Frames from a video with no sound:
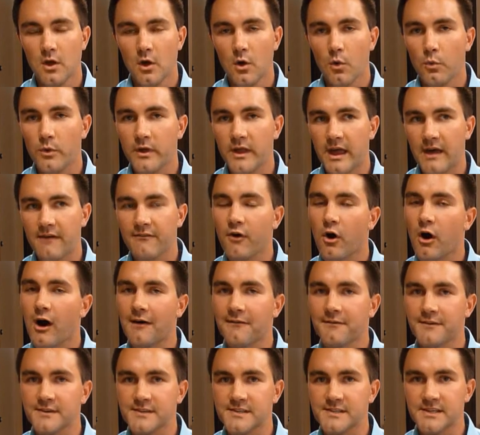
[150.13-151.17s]
We have
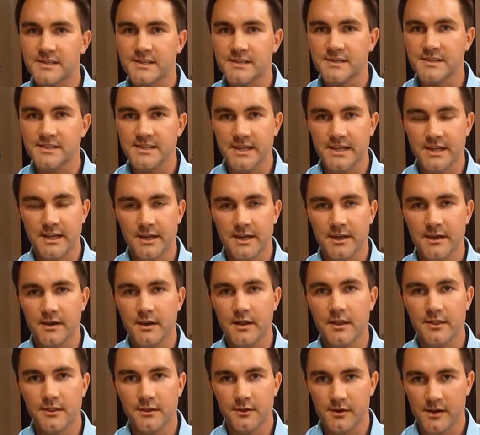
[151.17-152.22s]
offices in
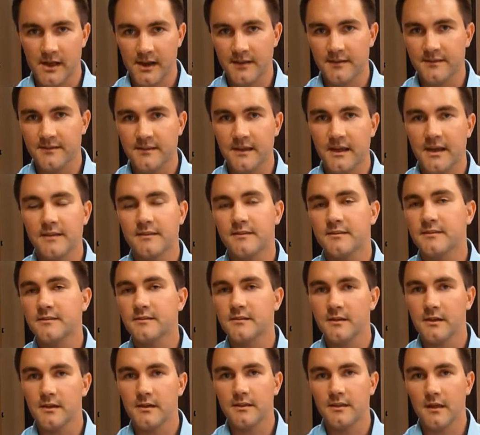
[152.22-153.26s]
the United
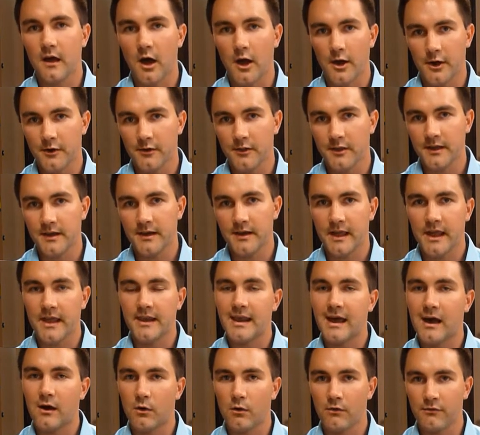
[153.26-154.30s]
States, Ireland, and
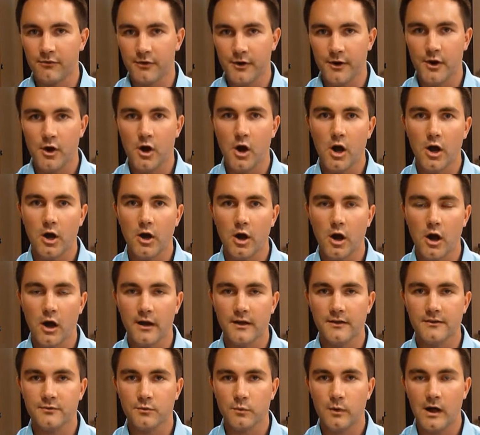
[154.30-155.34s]
now over in Hong Kong
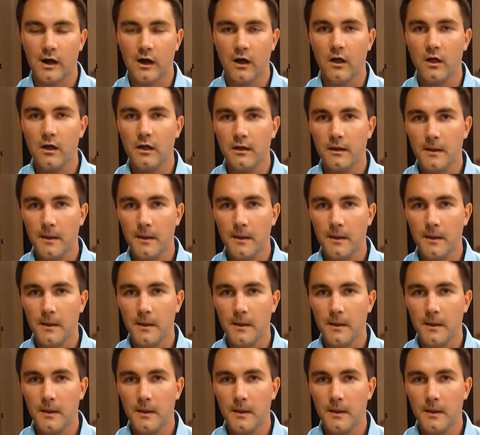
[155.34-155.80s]
as well.